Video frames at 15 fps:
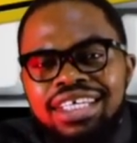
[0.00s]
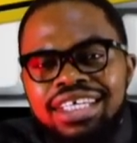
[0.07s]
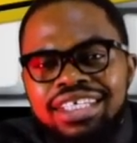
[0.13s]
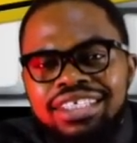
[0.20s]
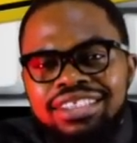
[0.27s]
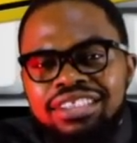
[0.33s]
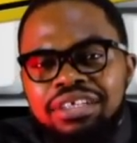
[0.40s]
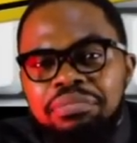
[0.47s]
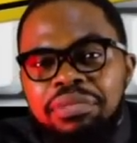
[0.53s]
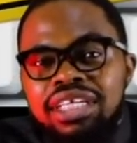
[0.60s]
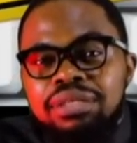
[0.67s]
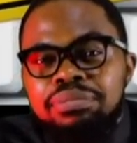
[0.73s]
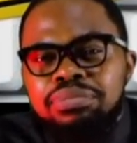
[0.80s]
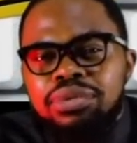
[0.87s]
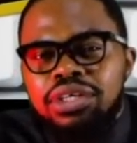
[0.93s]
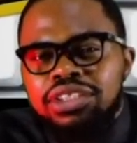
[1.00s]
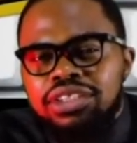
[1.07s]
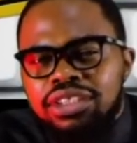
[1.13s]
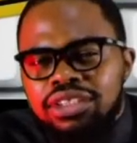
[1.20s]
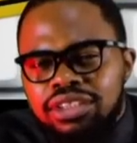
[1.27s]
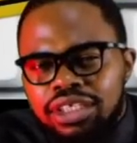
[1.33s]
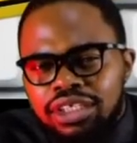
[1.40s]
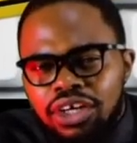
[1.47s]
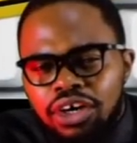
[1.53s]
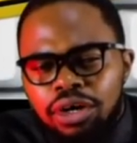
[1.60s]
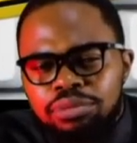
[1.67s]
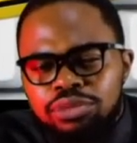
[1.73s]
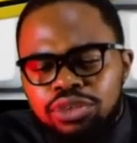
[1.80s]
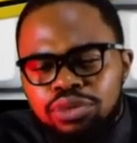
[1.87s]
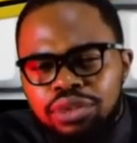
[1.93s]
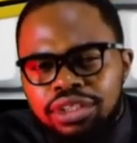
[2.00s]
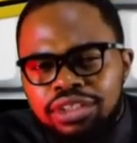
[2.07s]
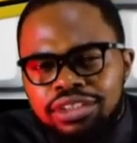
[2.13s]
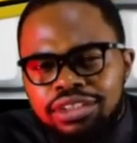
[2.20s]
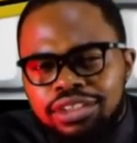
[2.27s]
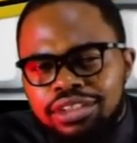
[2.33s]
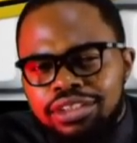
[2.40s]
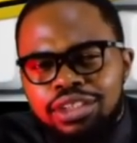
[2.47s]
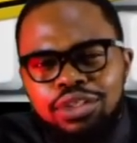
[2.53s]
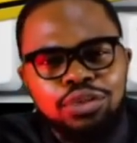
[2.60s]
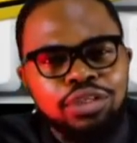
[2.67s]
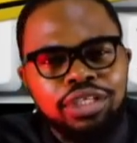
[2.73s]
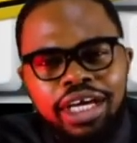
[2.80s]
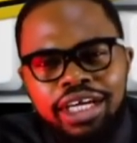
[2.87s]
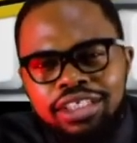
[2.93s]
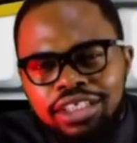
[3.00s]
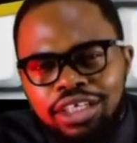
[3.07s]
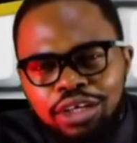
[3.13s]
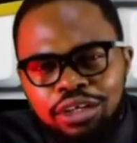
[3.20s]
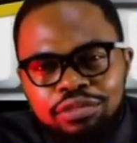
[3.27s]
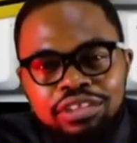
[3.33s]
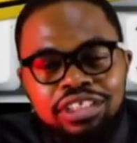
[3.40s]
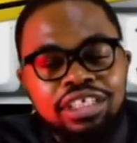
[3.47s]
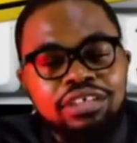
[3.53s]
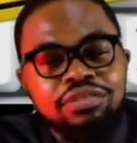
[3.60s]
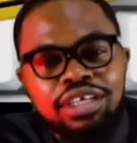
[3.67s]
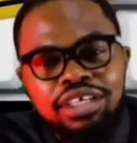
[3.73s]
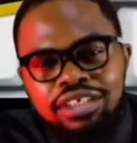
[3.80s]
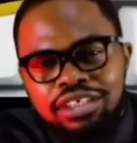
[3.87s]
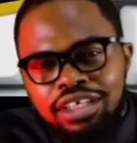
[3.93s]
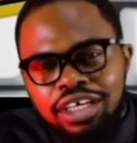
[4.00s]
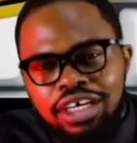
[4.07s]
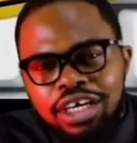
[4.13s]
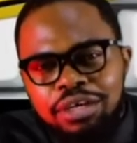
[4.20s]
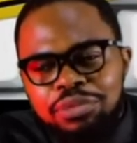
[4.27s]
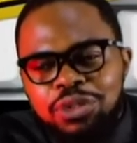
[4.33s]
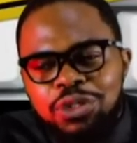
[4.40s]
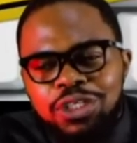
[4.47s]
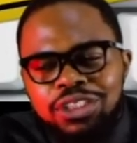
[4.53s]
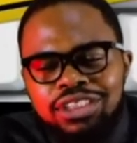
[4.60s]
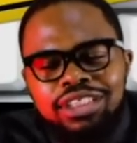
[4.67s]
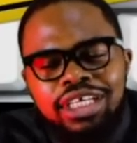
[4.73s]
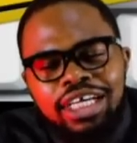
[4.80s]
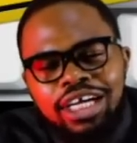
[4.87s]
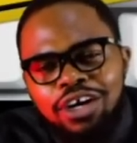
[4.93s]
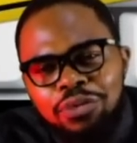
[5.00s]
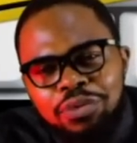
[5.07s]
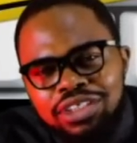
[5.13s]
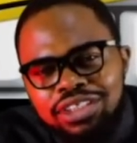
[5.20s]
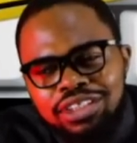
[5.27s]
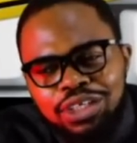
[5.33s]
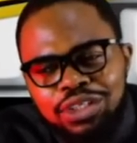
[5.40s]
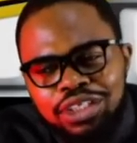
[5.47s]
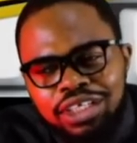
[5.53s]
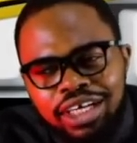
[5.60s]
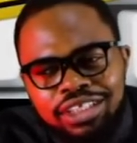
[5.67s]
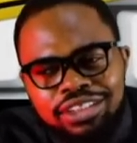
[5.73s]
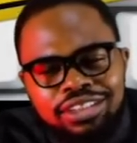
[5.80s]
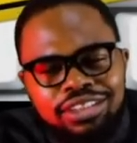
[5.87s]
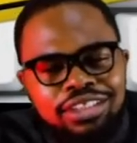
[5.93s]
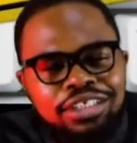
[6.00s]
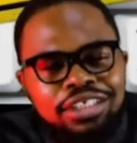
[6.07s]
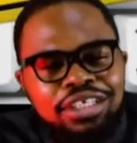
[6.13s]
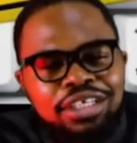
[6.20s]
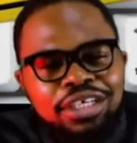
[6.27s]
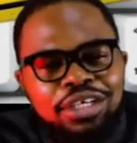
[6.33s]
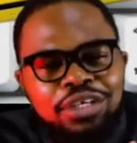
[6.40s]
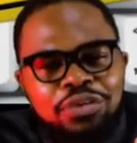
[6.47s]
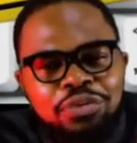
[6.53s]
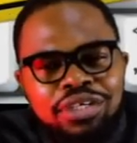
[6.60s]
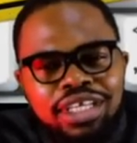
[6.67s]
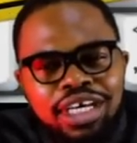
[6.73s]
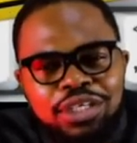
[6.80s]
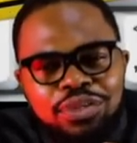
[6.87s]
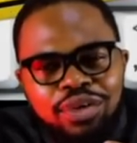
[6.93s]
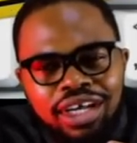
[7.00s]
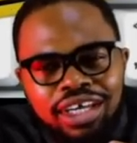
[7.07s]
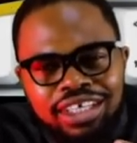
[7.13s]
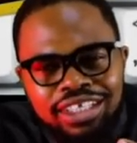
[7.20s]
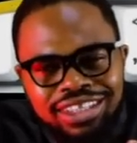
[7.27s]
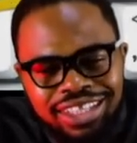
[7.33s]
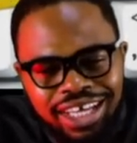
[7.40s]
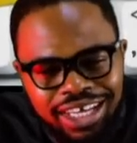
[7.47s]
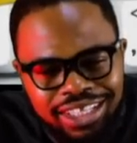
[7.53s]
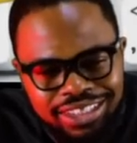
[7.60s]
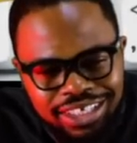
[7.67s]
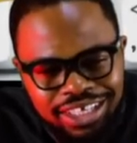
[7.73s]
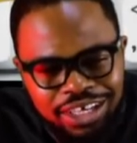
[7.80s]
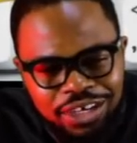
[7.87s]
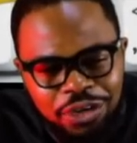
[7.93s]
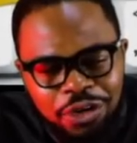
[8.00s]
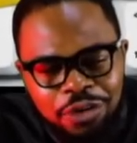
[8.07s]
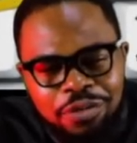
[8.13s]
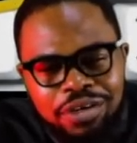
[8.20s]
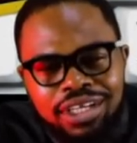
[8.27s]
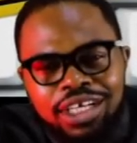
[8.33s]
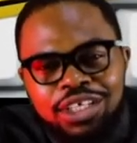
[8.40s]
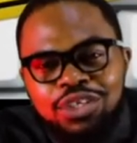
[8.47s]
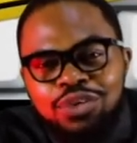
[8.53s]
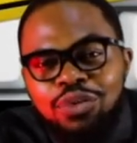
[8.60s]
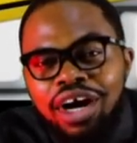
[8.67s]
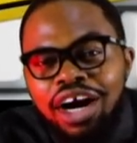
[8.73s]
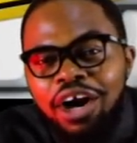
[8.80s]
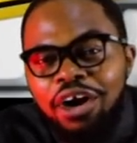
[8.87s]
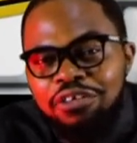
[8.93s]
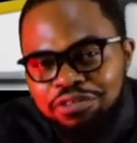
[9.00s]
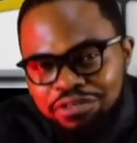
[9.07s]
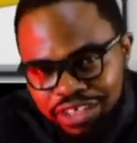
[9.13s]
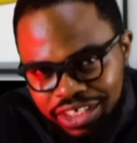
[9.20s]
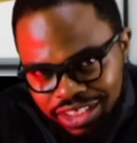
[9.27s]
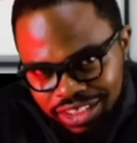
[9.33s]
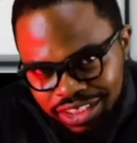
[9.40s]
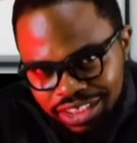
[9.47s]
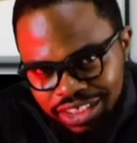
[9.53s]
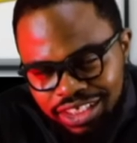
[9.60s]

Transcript: is the manipulation that comes with the whole idea of giving. Because like I always tell you guys, whether you are tithing or whether you are offering,